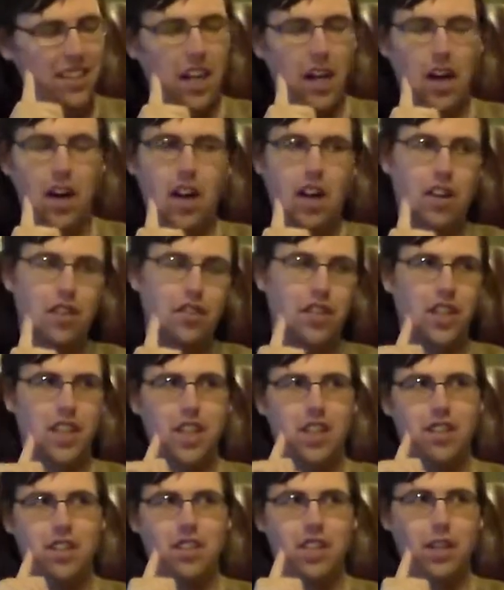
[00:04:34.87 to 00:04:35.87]
No, in all
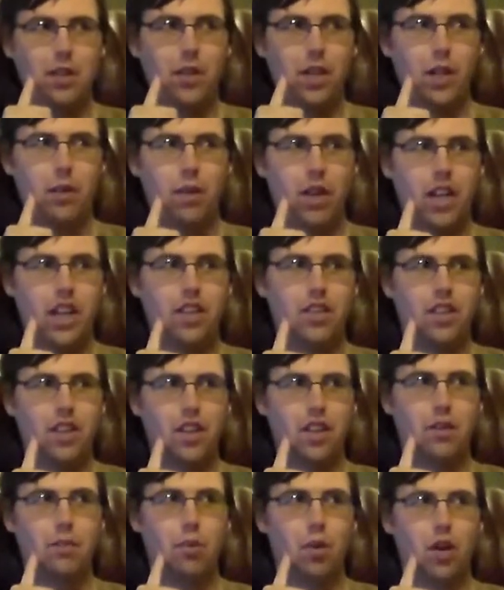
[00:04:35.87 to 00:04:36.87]
seriousness, I really want to
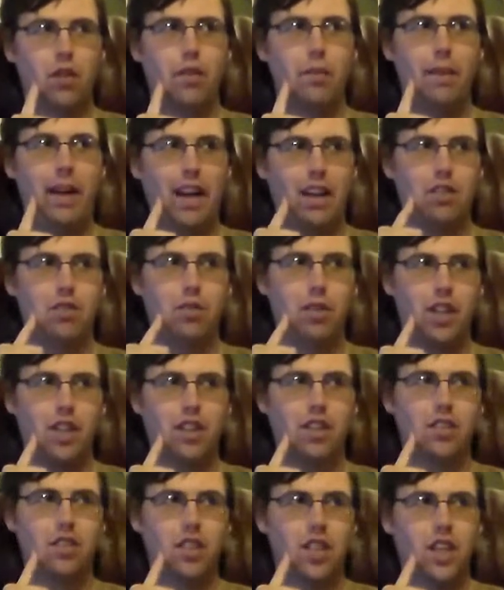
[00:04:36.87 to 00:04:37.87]
hear more of her backstory,
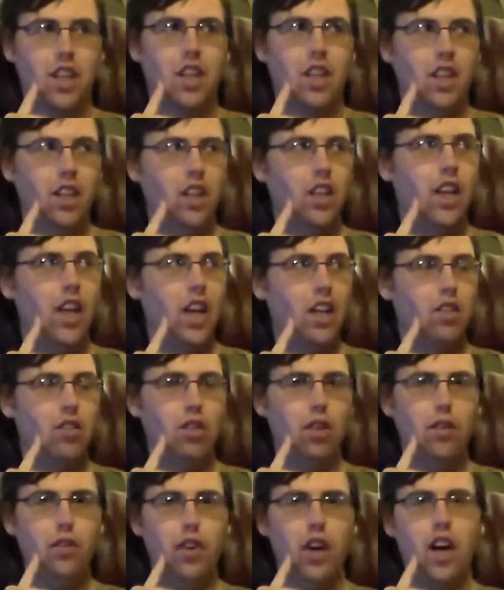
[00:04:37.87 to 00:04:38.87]
because, again,
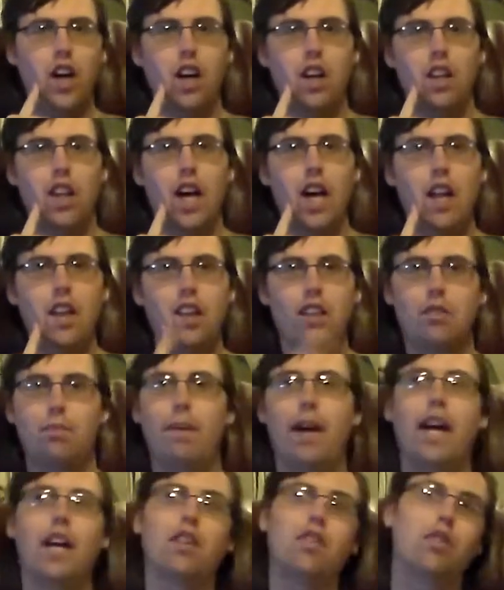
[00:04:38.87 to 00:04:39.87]
so far a lot of these
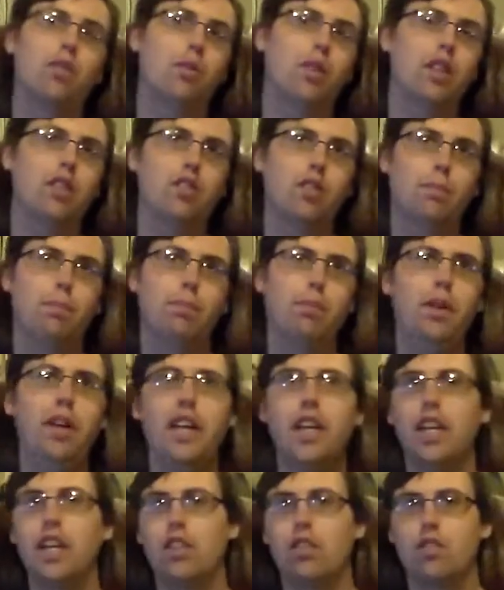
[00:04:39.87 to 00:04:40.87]
backstories are
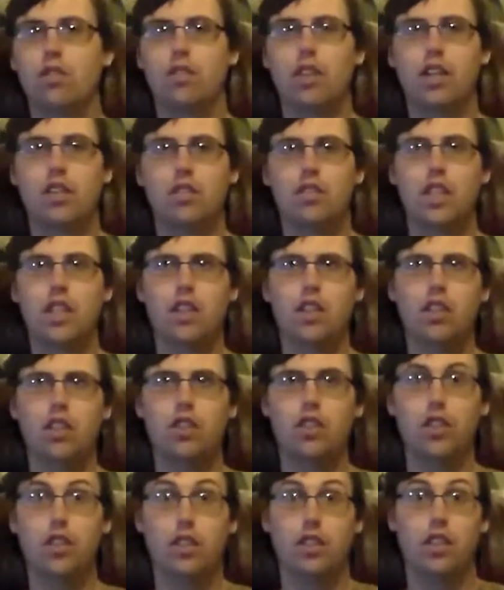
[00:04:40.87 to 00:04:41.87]
pretty interesting. They're
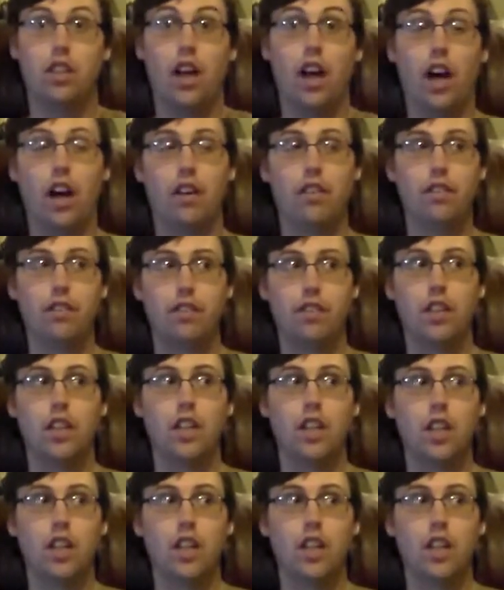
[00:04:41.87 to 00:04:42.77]
good enough.